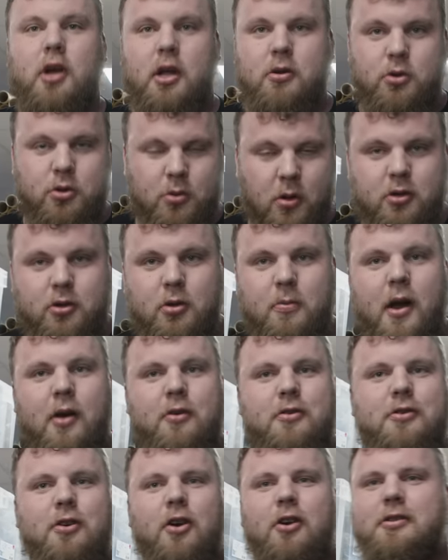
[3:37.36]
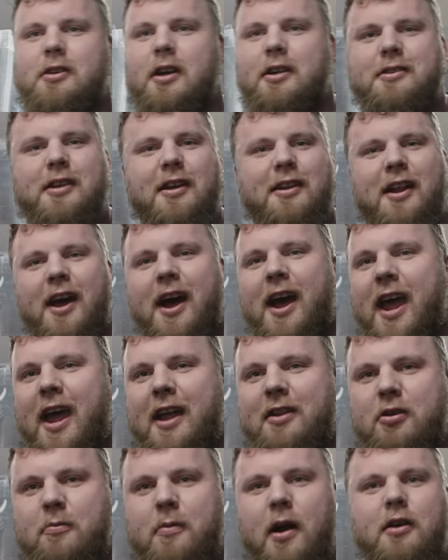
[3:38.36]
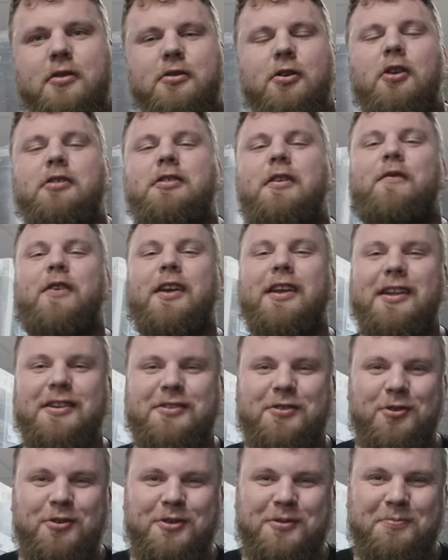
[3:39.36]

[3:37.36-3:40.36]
do you want tomato sauce? I said, nah, I hate tomato sauce, I think it's too